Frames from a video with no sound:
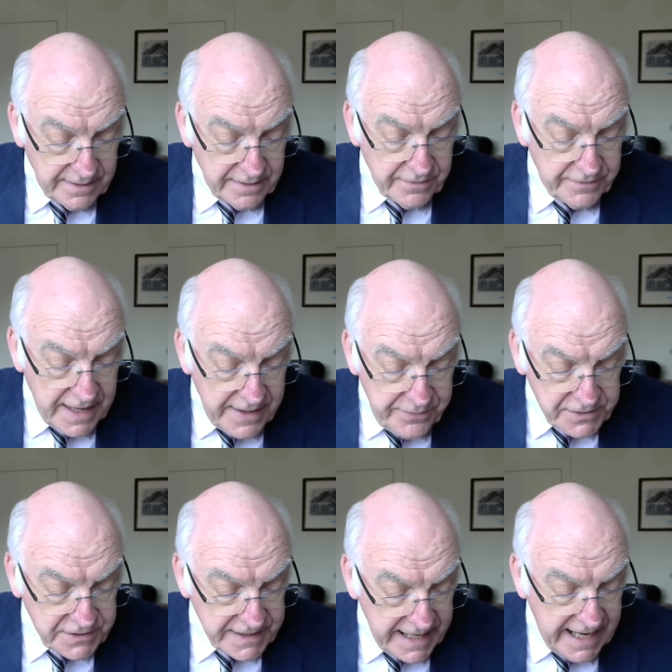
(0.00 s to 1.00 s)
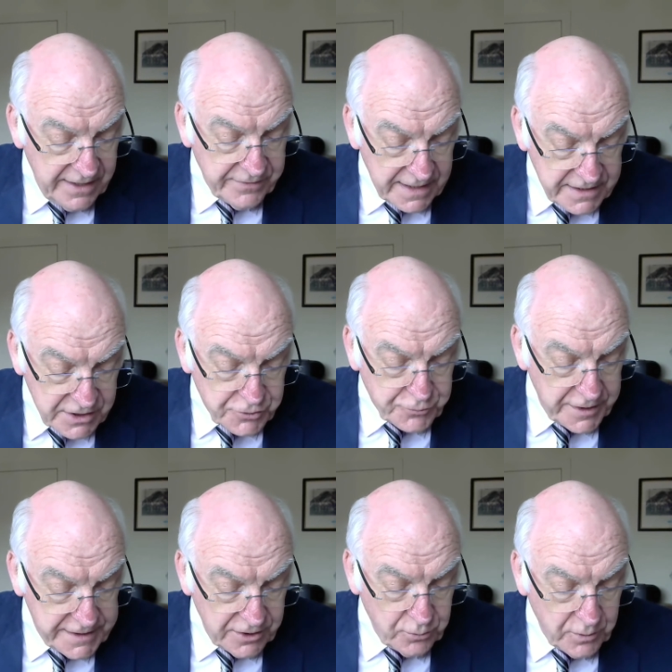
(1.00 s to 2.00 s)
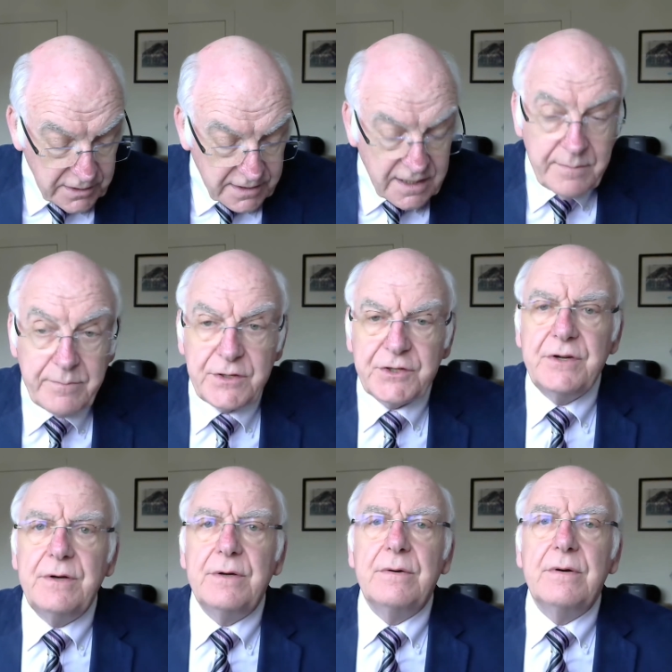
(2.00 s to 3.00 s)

then the saying that is written will come true